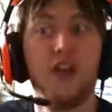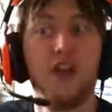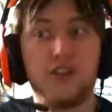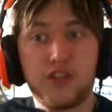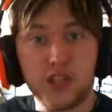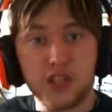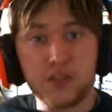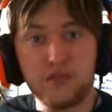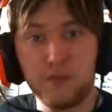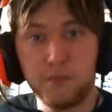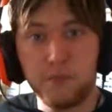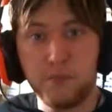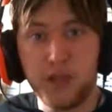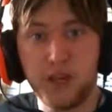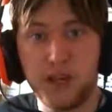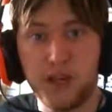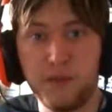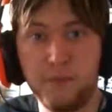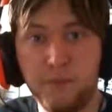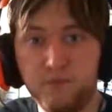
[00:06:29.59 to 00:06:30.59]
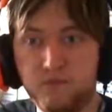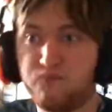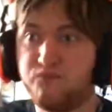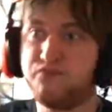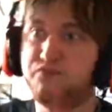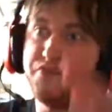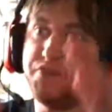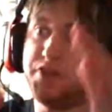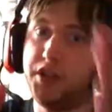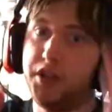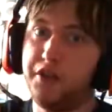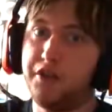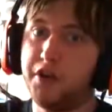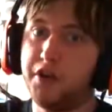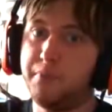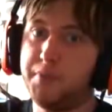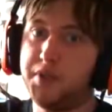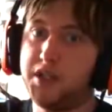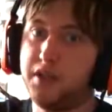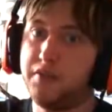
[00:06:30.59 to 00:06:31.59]
Just for me, you
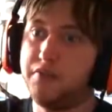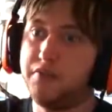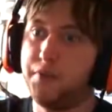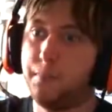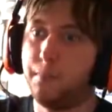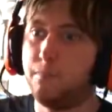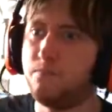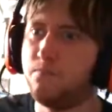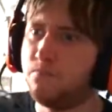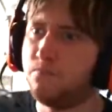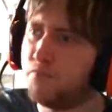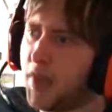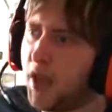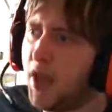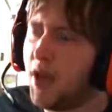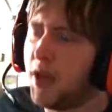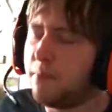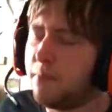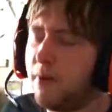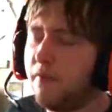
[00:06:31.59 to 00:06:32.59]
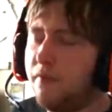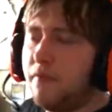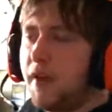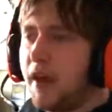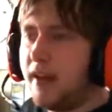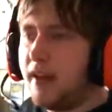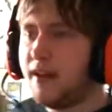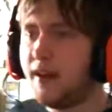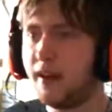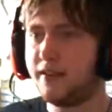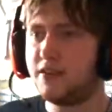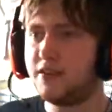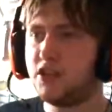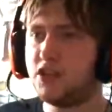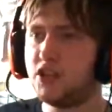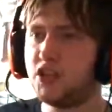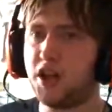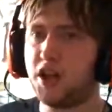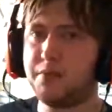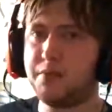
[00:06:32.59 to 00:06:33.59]
could be different. But there, ladies and
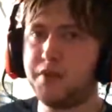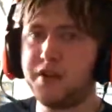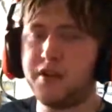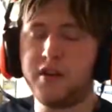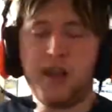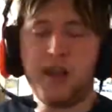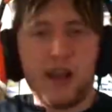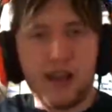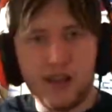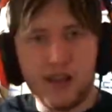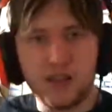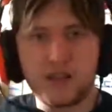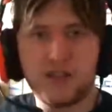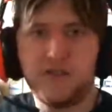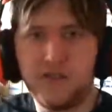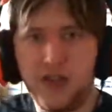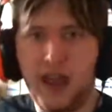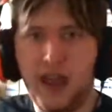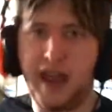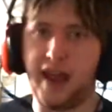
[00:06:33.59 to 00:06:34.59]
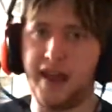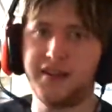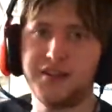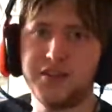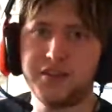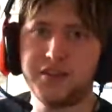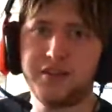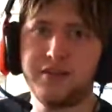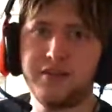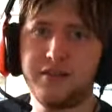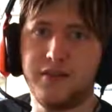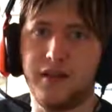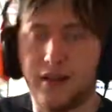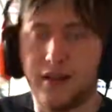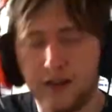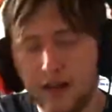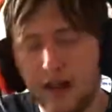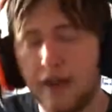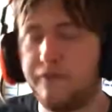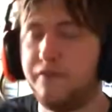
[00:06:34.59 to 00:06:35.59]
gentlemen, is that.
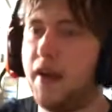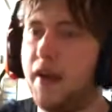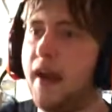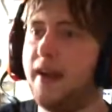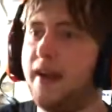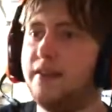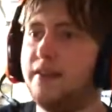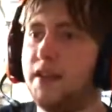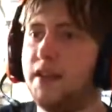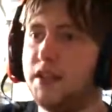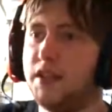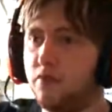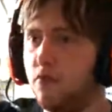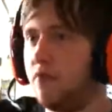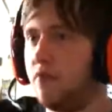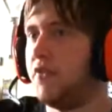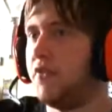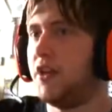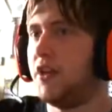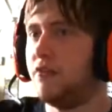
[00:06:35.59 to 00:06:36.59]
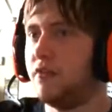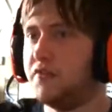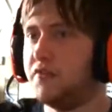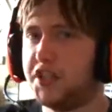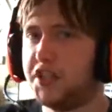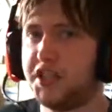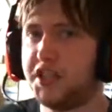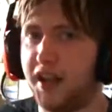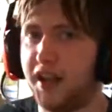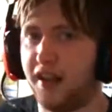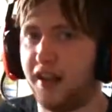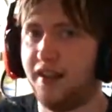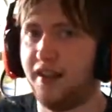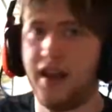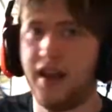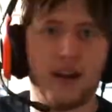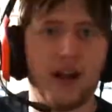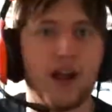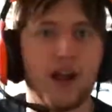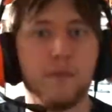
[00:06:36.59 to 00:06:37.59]
And that is the reveal of Sting,
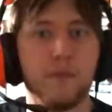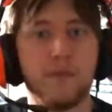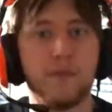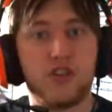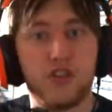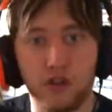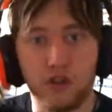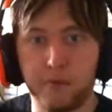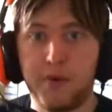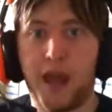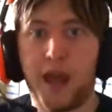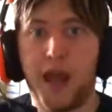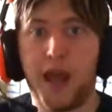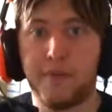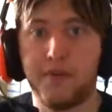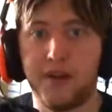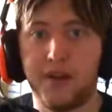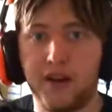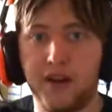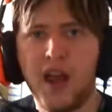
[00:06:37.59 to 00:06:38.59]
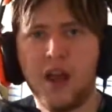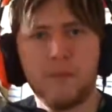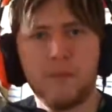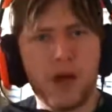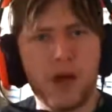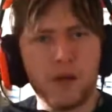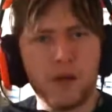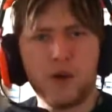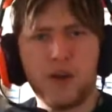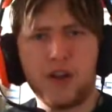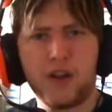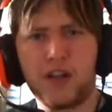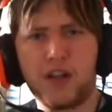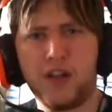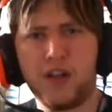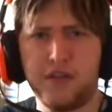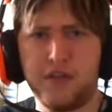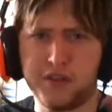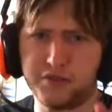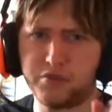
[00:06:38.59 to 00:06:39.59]
and I am super happy. But I'm quite
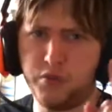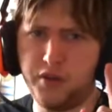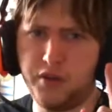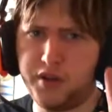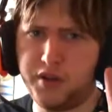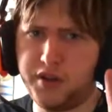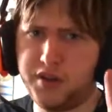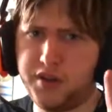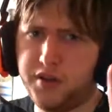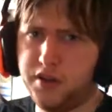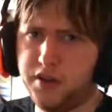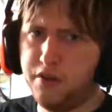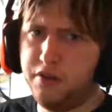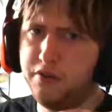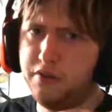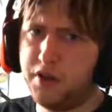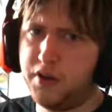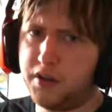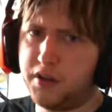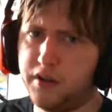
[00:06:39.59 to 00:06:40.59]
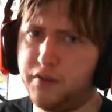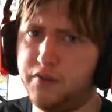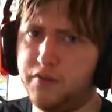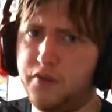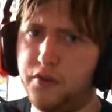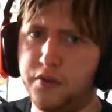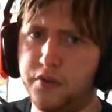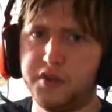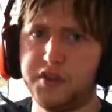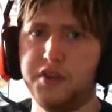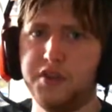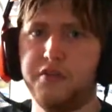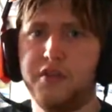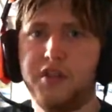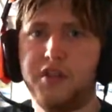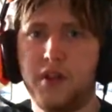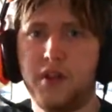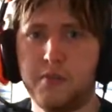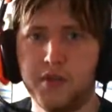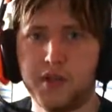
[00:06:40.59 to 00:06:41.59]
curious, what are you looking forward to in
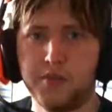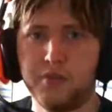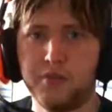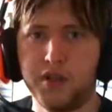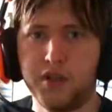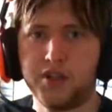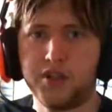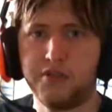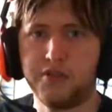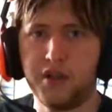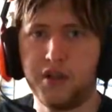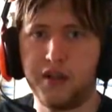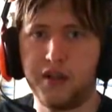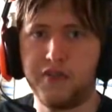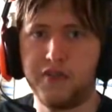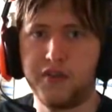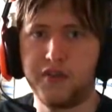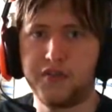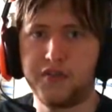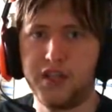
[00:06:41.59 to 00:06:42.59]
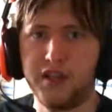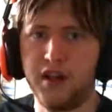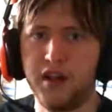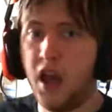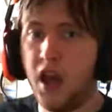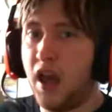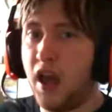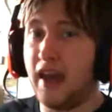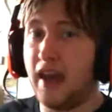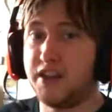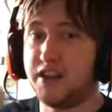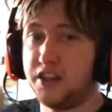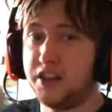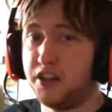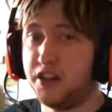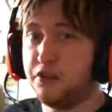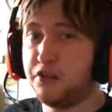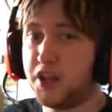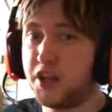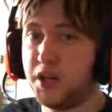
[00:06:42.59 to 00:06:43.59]
WWE 2K15? And are
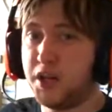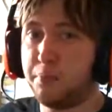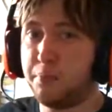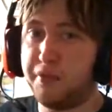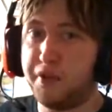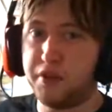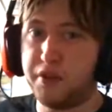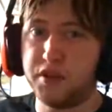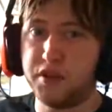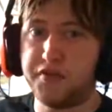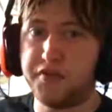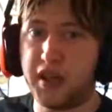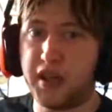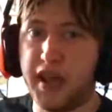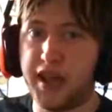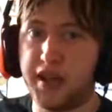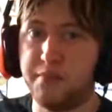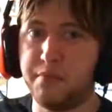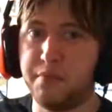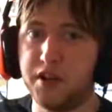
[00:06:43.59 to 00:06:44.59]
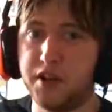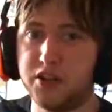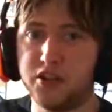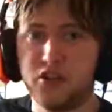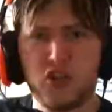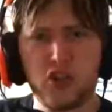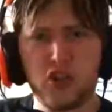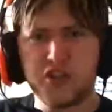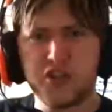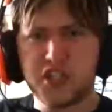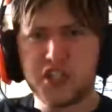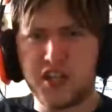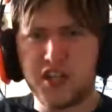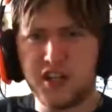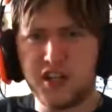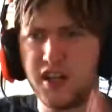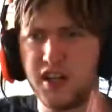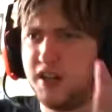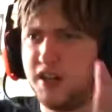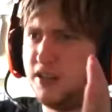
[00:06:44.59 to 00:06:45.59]
you going to pre-order the game because John
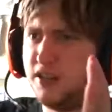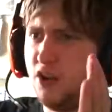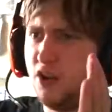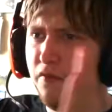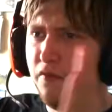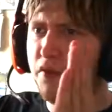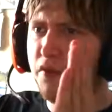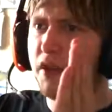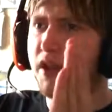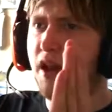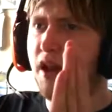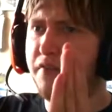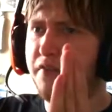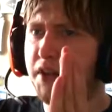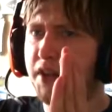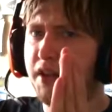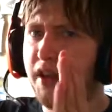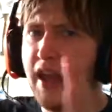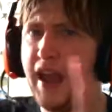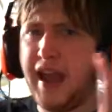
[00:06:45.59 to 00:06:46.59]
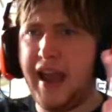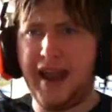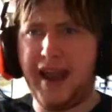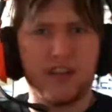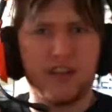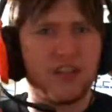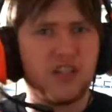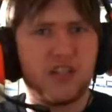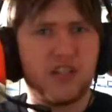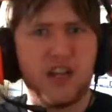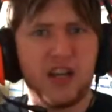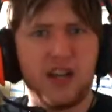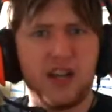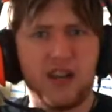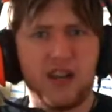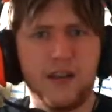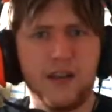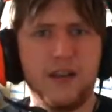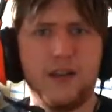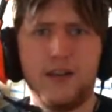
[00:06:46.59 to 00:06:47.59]
Cena is on the cover and Sting
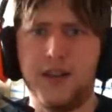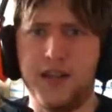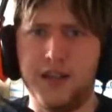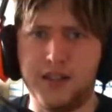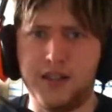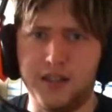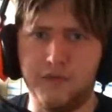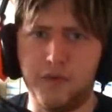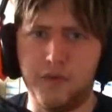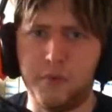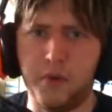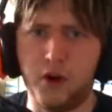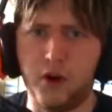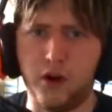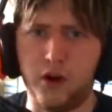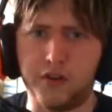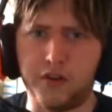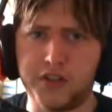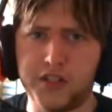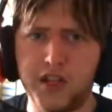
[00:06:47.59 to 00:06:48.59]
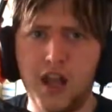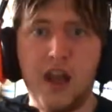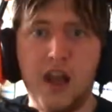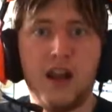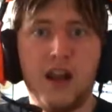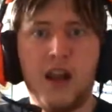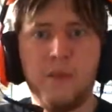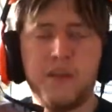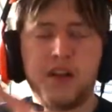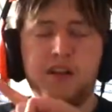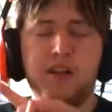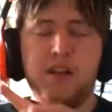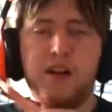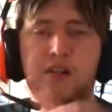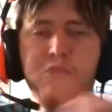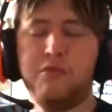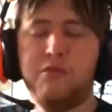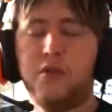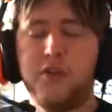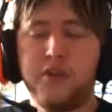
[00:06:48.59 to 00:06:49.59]
is in the box? Let me know
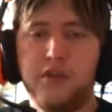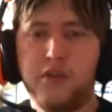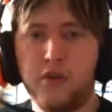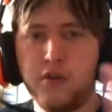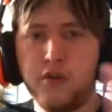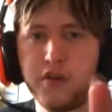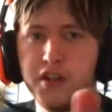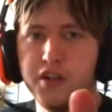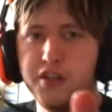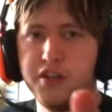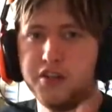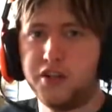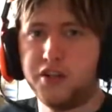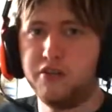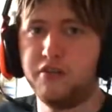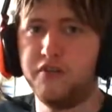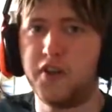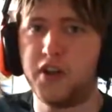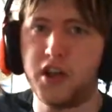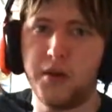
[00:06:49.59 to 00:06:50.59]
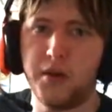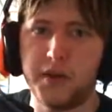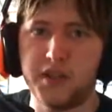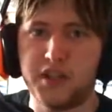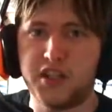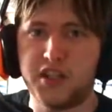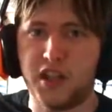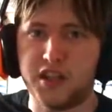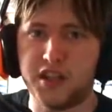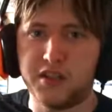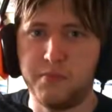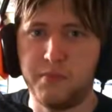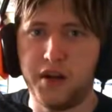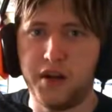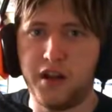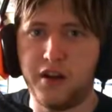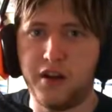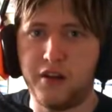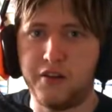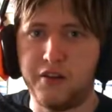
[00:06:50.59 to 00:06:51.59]
what you're going to do in the comment section
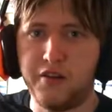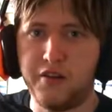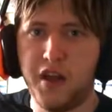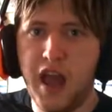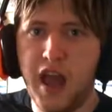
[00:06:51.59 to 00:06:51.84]
below.